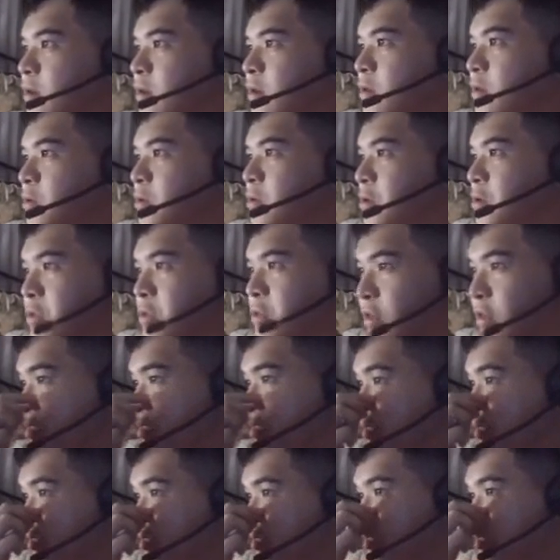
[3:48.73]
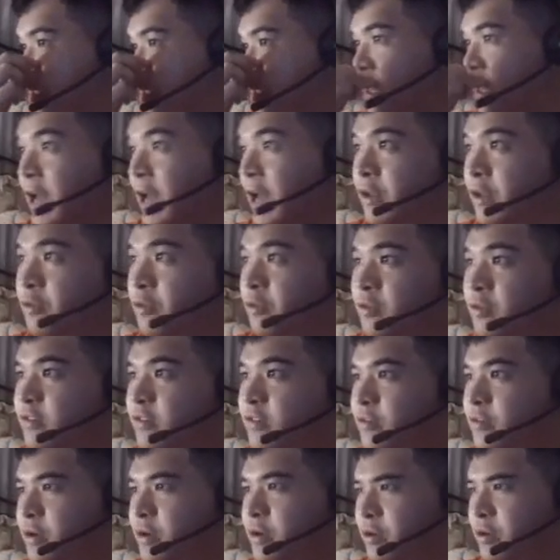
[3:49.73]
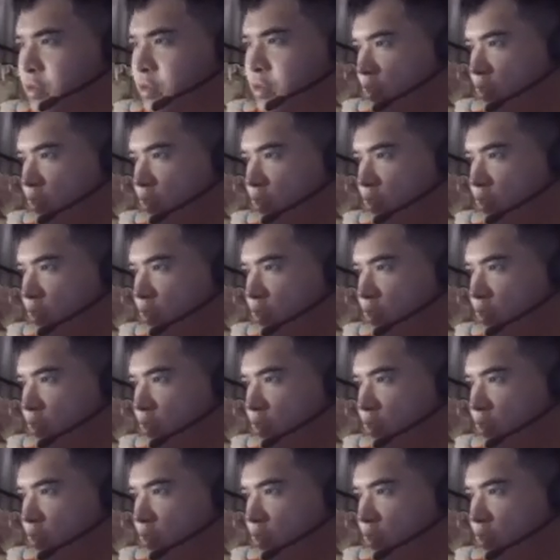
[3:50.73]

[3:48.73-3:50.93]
So this is uh, another interior.